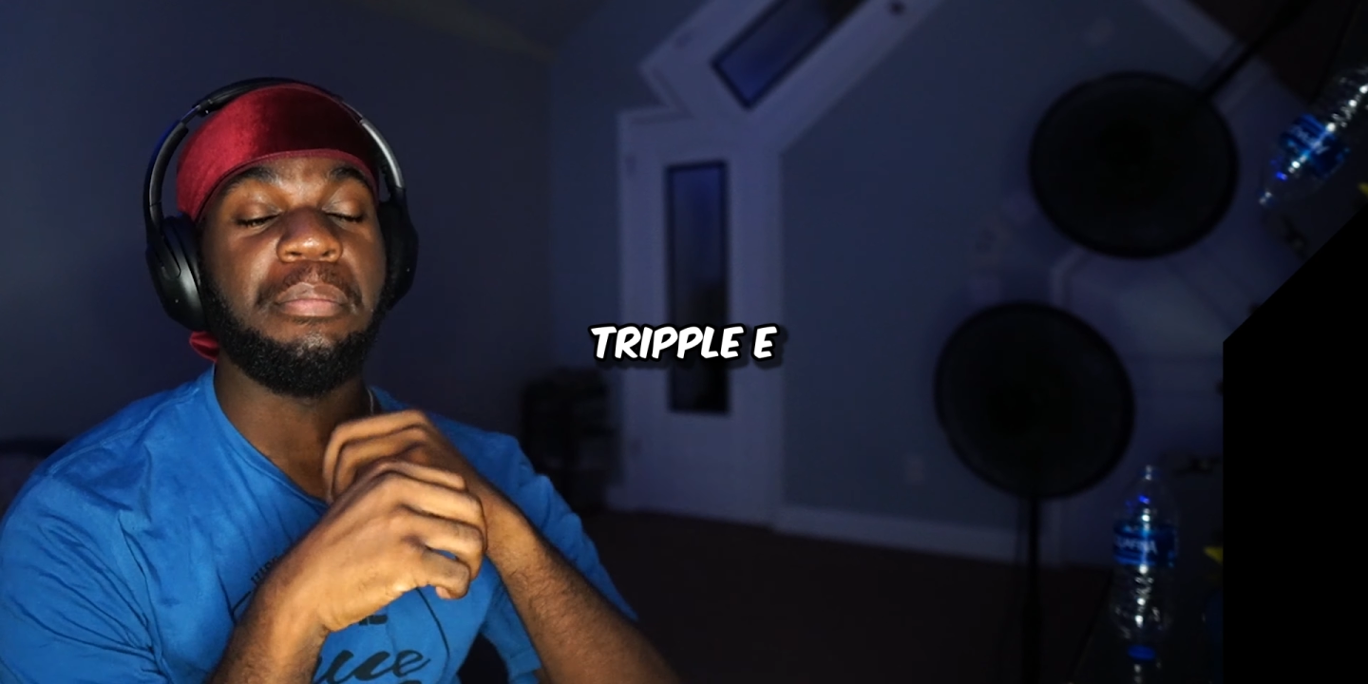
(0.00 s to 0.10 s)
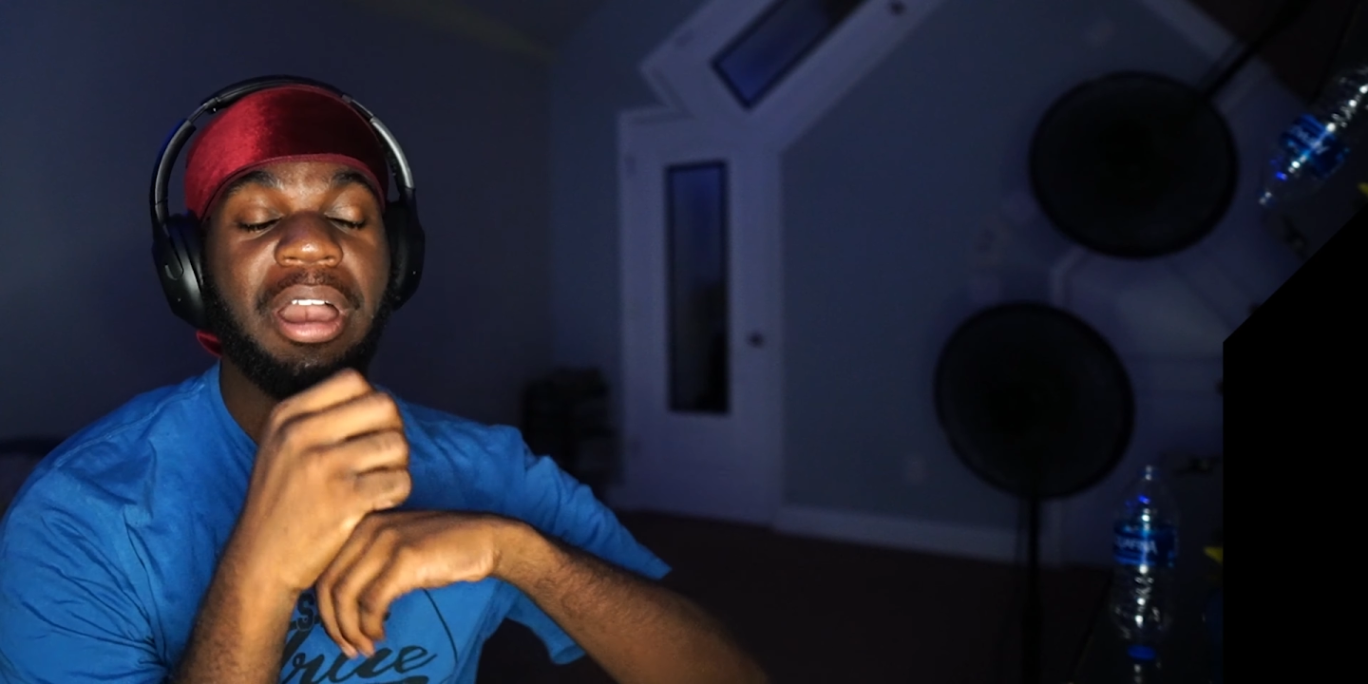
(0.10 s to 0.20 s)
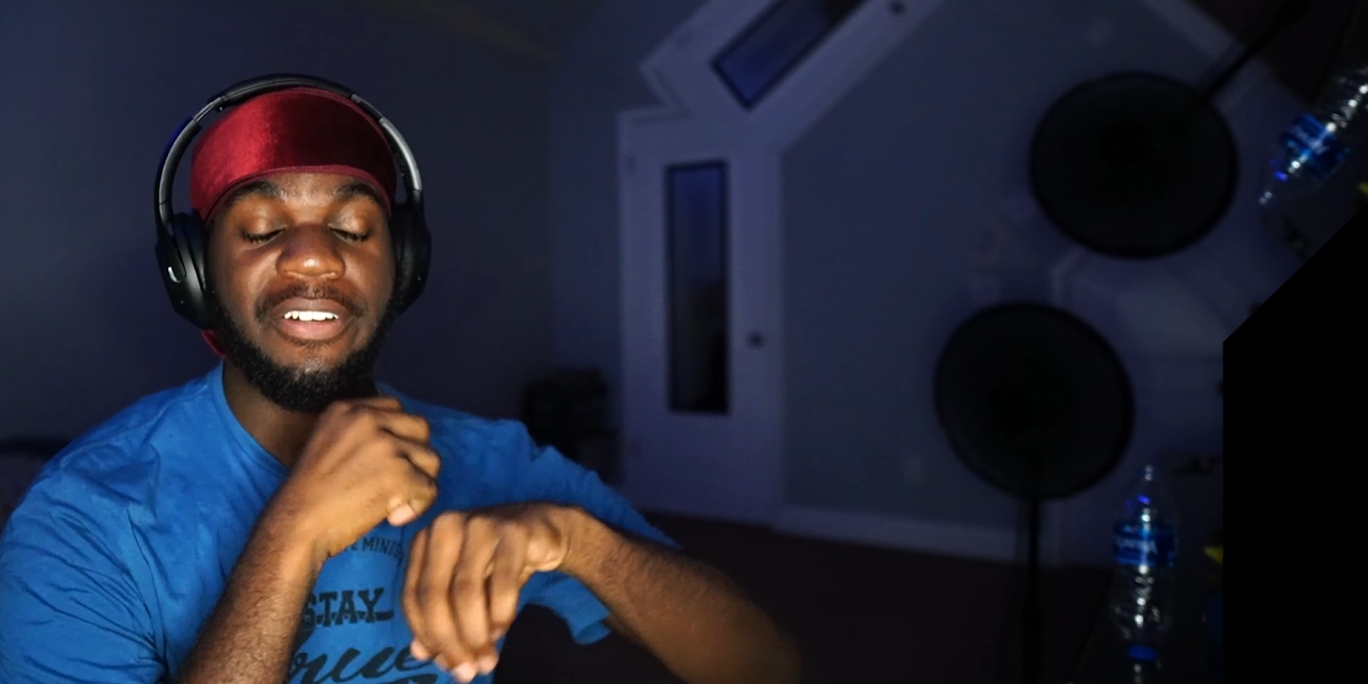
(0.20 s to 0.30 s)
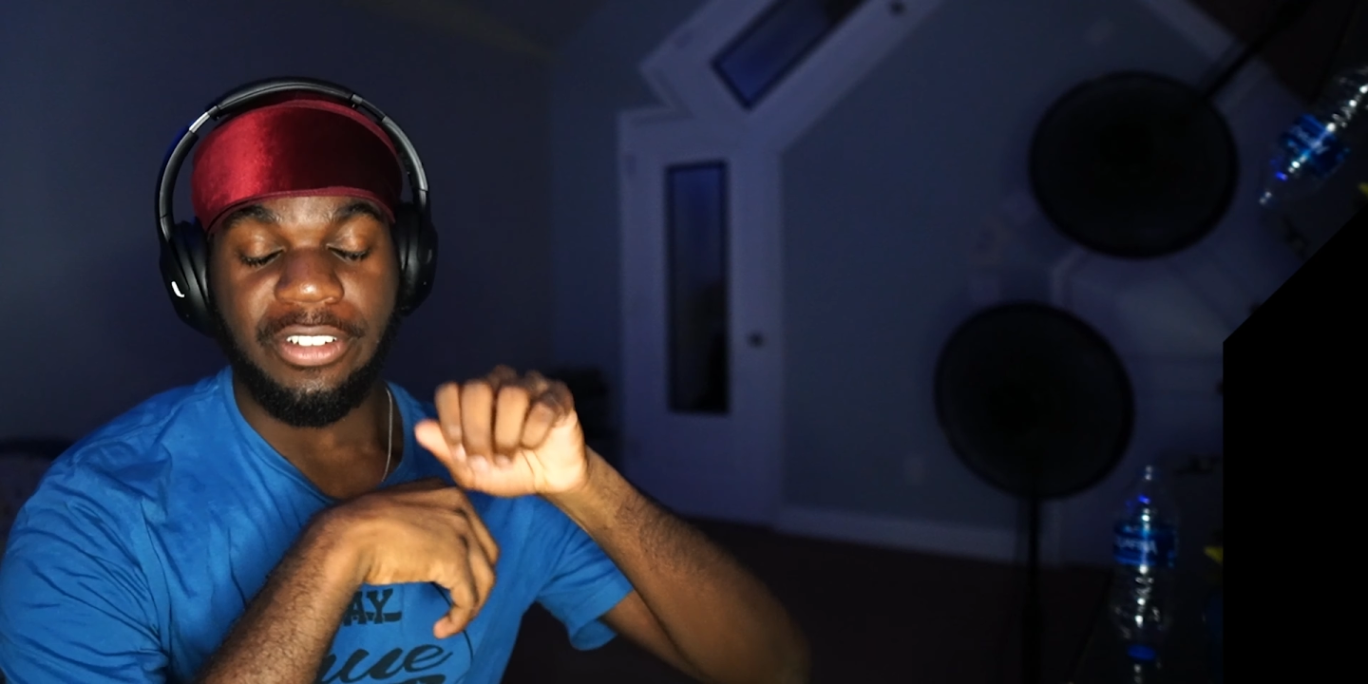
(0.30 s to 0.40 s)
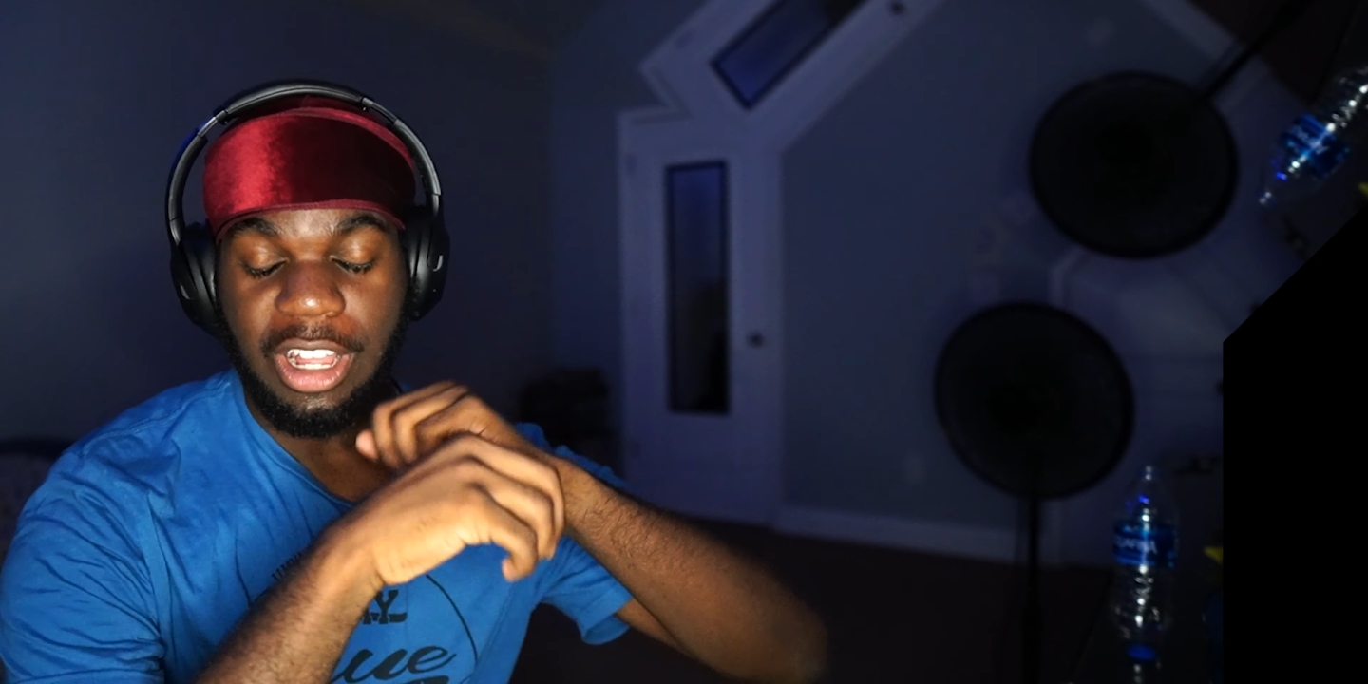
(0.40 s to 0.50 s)

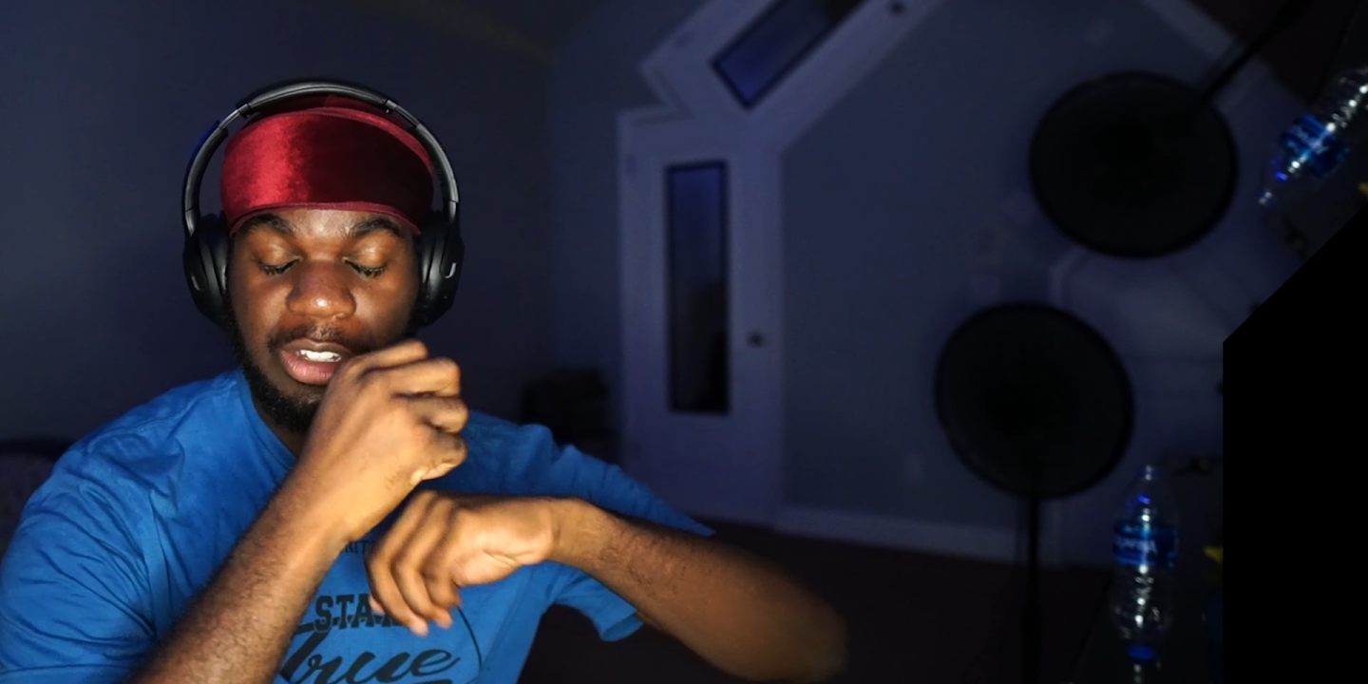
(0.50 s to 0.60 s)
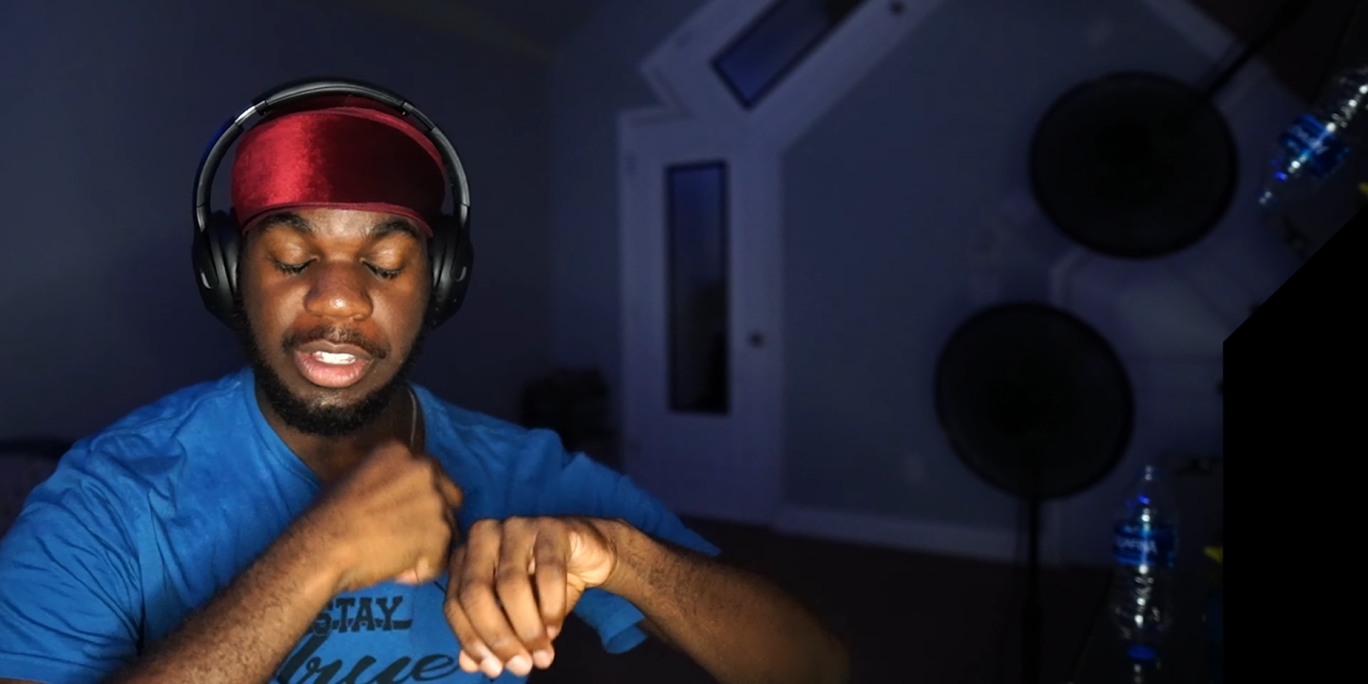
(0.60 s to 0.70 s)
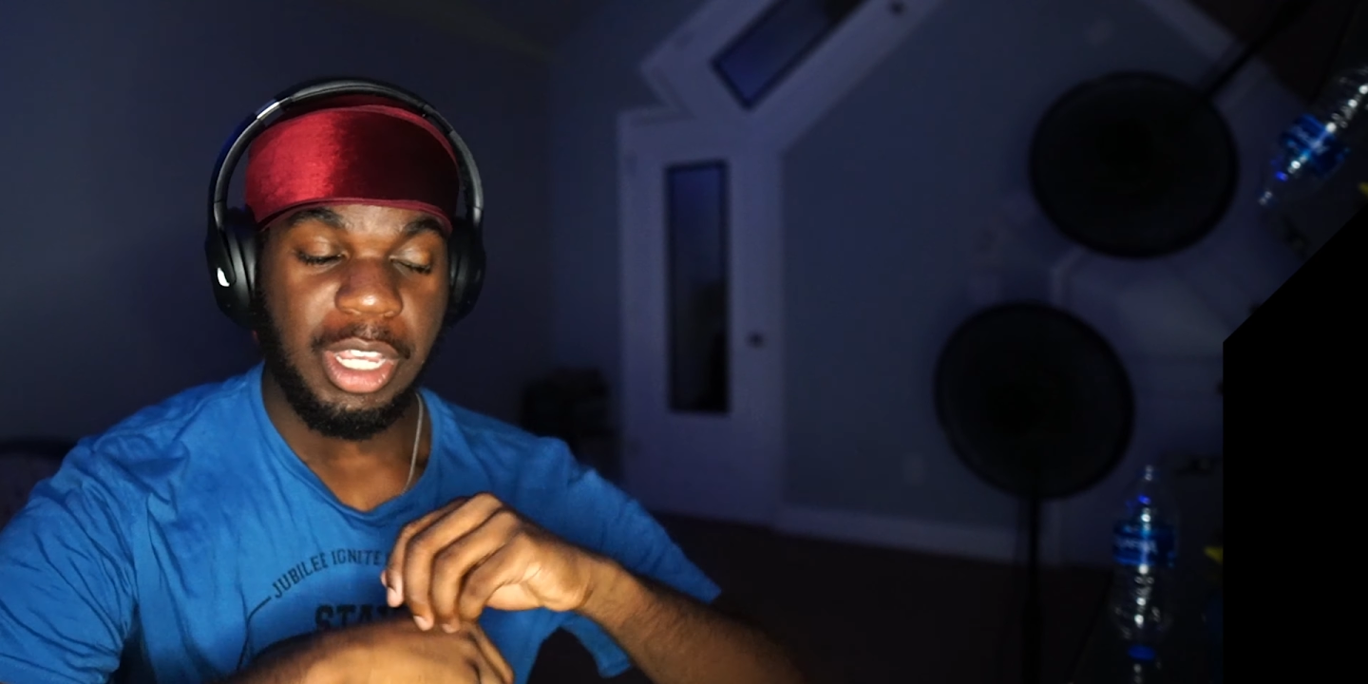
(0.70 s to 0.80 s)
back for you guys?